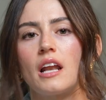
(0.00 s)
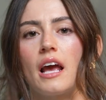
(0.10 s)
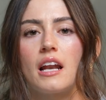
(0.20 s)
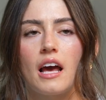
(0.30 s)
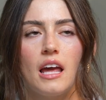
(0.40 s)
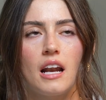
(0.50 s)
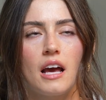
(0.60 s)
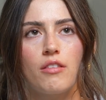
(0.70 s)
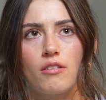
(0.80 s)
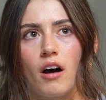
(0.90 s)
And
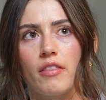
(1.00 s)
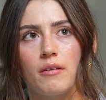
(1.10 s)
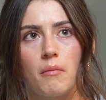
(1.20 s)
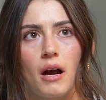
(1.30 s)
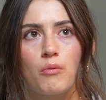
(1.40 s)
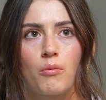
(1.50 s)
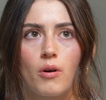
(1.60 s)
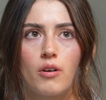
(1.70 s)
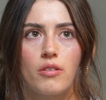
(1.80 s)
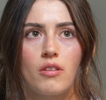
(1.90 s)
I thought that my
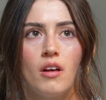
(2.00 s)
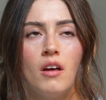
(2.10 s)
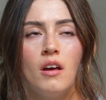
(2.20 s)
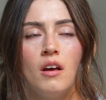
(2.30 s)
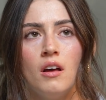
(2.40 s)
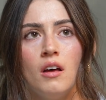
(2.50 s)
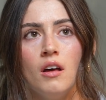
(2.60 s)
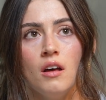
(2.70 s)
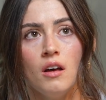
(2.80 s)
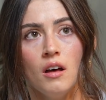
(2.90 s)
worth
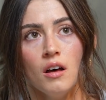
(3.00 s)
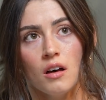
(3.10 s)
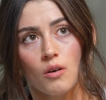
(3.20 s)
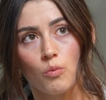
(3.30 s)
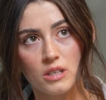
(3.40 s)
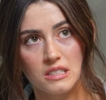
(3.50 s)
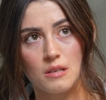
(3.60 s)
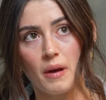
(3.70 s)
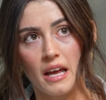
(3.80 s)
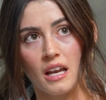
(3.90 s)
was
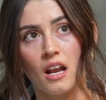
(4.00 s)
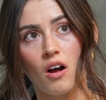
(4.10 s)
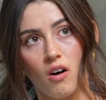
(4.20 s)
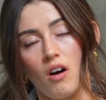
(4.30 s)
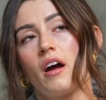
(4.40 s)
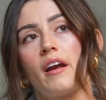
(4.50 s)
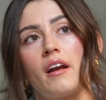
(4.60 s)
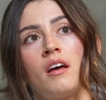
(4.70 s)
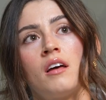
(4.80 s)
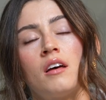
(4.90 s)
dependent on